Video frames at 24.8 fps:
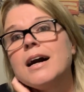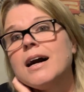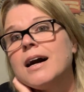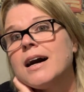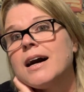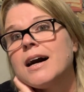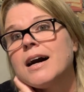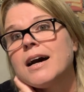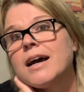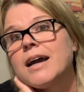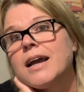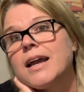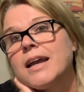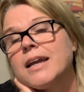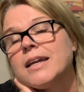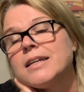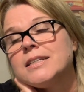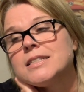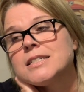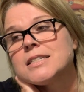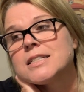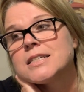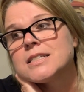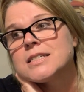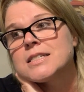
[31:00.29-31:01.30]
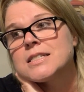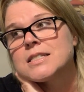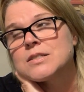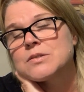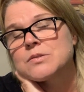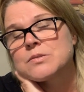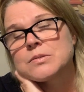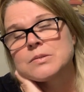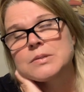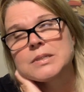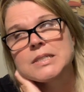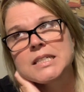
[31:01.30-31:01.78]
I just
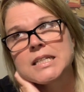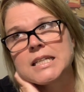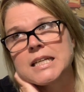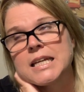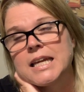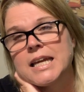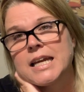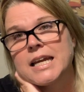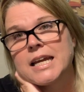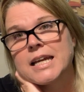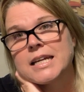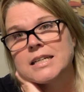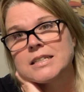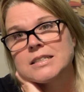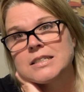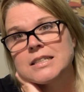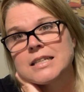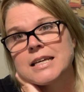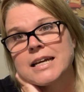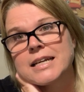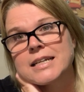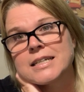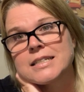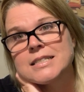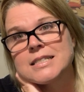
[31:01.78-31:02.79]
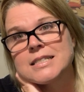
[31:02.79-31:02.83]
really can't handle that